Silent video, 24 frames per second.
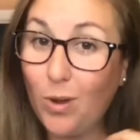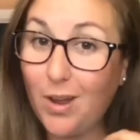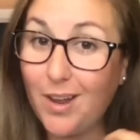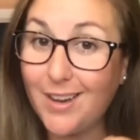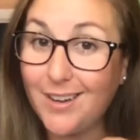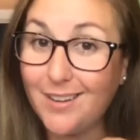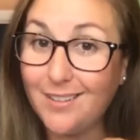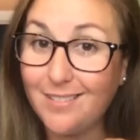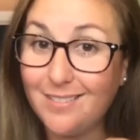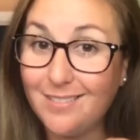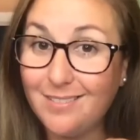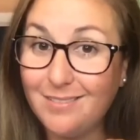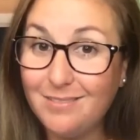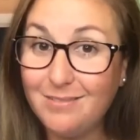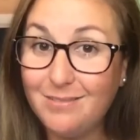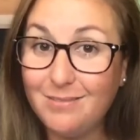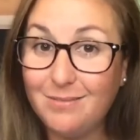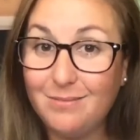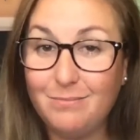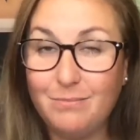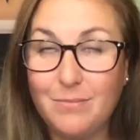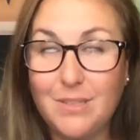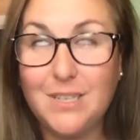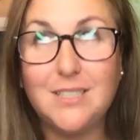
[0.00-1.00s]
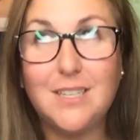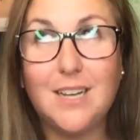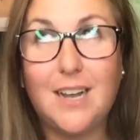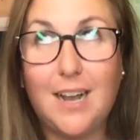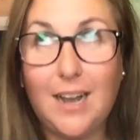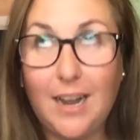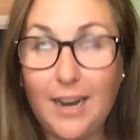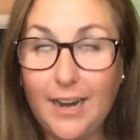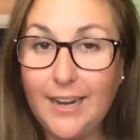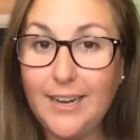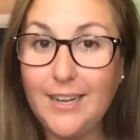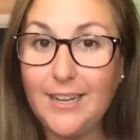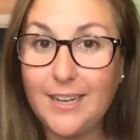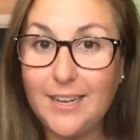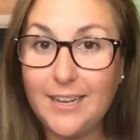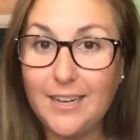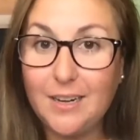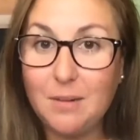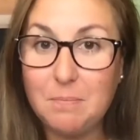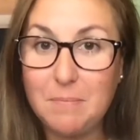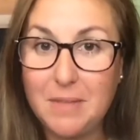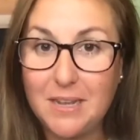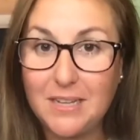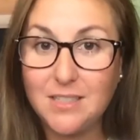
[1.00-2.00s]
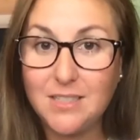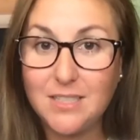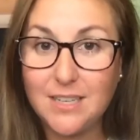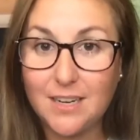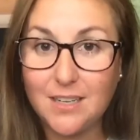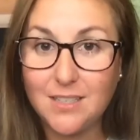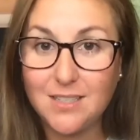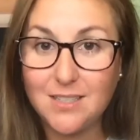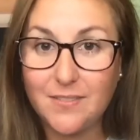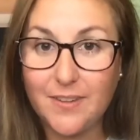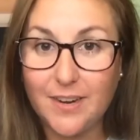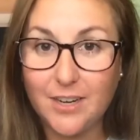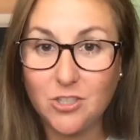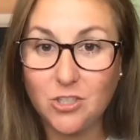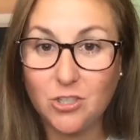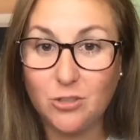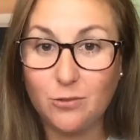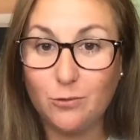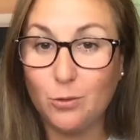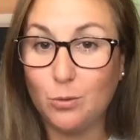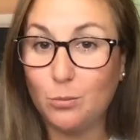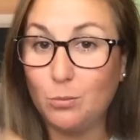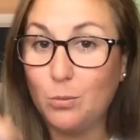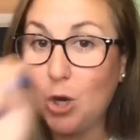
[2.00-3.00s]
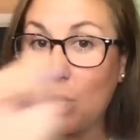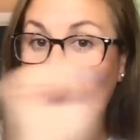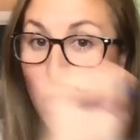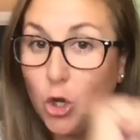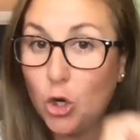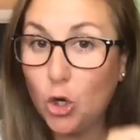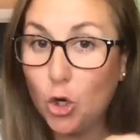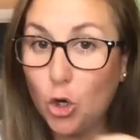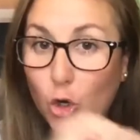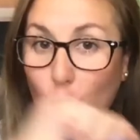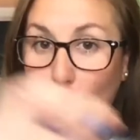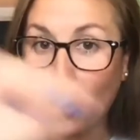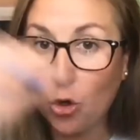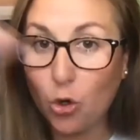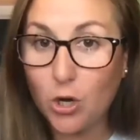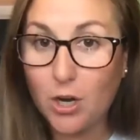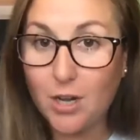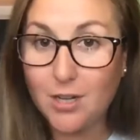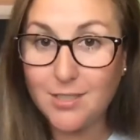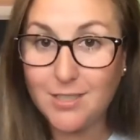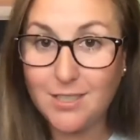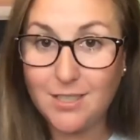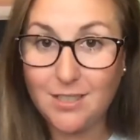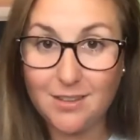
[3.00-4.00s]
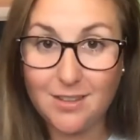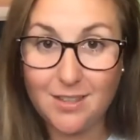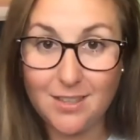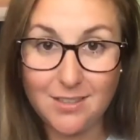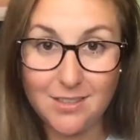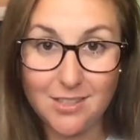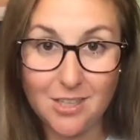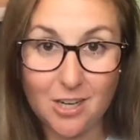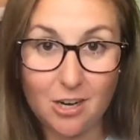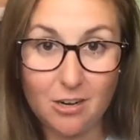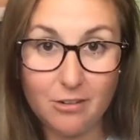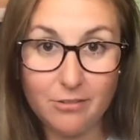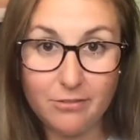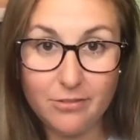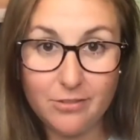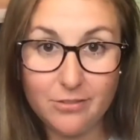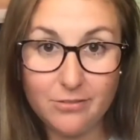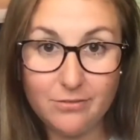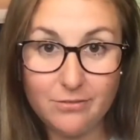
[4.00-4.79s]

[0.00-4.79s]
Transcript: 1, because I get immense satisfaction from crossing things off.